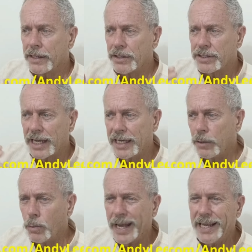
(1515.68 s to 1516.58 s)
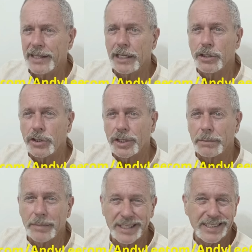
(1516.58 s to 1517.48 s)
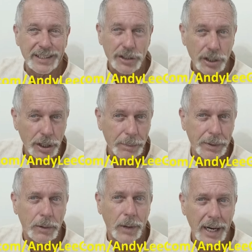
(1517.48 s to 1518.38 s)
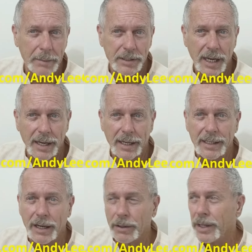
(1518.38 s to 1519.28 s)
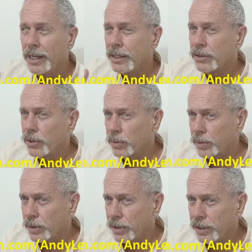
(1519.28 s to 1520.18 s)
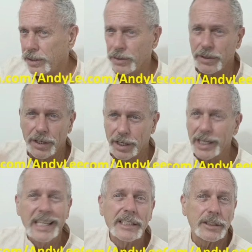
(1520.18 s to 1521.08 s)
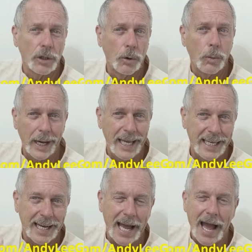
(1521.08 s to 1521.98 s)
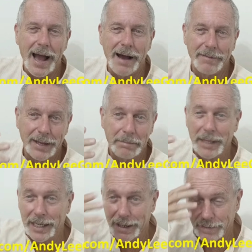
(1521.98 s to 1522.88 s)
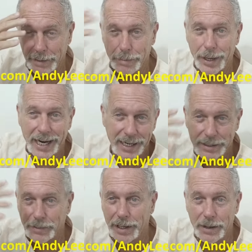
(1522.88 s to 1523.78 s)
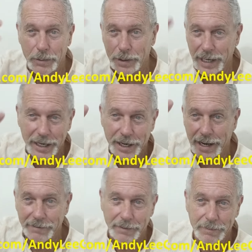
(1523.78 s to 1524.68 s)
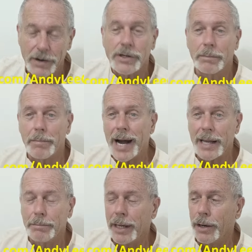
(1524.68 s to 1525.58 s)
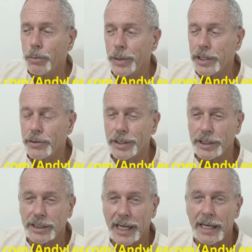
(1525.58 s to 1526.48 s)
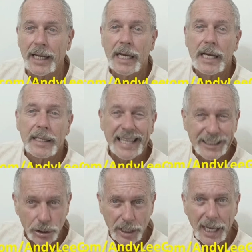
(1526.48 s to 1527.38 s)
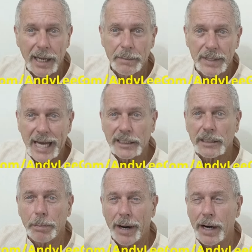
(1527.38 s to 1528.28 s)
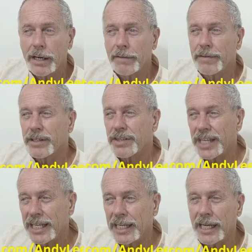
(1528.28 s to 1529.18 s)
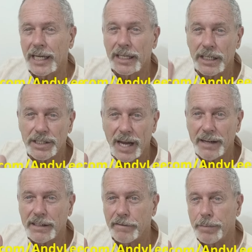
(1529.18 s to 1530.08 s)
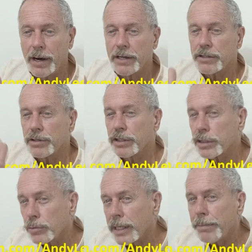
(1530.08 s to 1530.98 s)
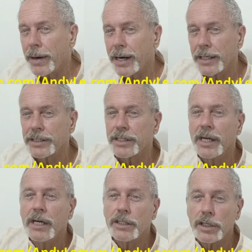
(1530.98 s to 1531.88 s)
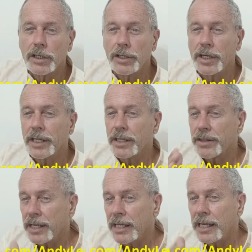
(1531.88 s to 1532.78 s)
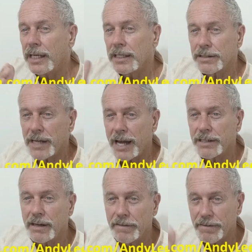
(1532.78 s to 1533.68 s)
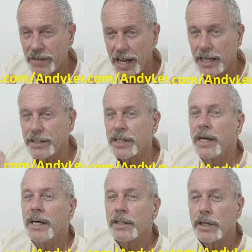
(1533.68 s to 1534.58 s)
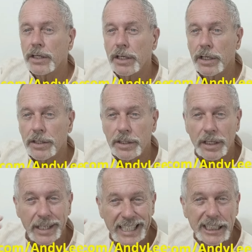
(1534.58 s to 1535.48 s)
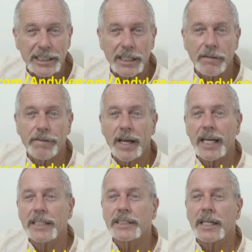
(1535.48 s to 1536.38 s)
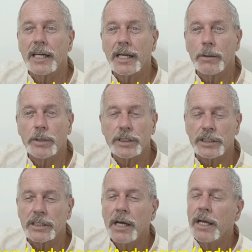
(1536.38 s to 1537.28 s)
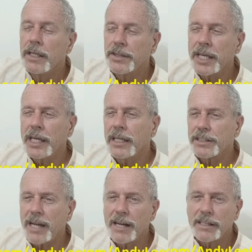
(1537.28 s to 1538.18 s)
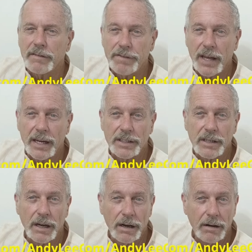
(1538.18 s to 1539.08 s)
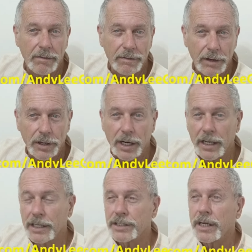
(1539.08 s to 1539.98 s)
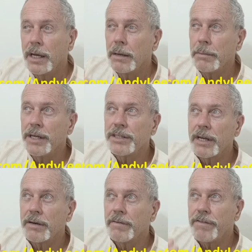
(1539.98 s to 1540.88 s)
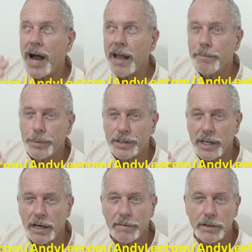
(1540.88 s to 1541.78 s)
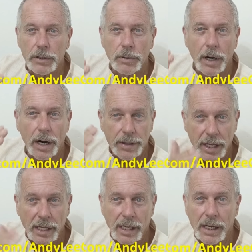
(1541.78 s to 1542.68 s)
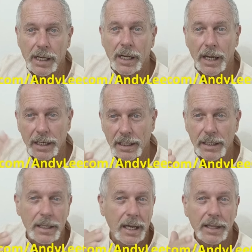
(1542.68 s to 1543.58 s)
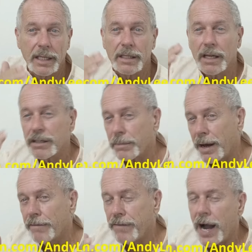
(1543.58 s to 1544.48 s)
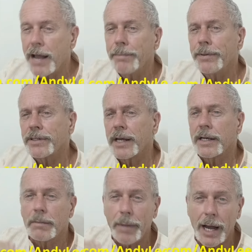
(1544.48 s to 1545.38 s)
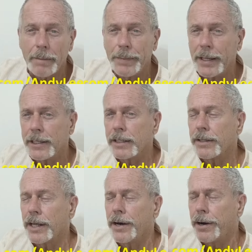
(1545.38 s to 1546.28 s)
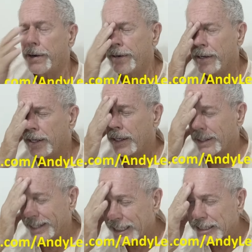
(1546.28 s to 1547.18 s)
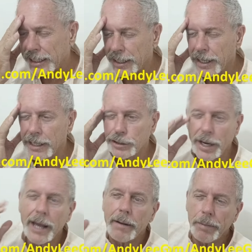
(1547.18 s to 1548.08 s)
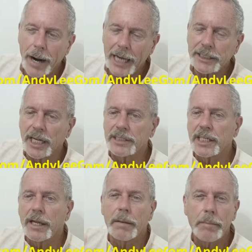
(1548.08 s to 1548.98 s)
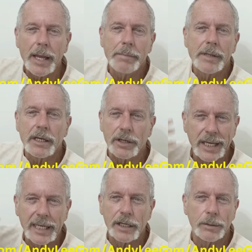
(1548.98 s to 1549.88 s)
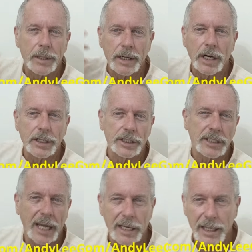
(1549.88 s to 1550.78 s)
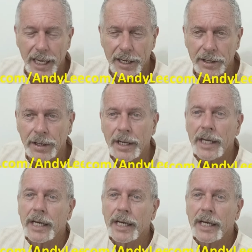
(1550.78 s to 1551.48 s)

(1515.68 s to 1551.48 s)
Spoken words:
there's any way that you could misinterpret what I'm saying. Now, don't, you know, there is no way to have a meeting of the brains where we're not going to have a Vulcan mind meld where you understand. That's okay, but that's part of the thinking and decisive part. So there's three parts to learning: the thinking decisive phase, the listening phase, which is the thinking decisive phase of learning is means that 5% of you are thinking and did. And then there's about 5%, in my opinion, that are listening and trying to process it, and maybe it'll hit them and they'll understand later.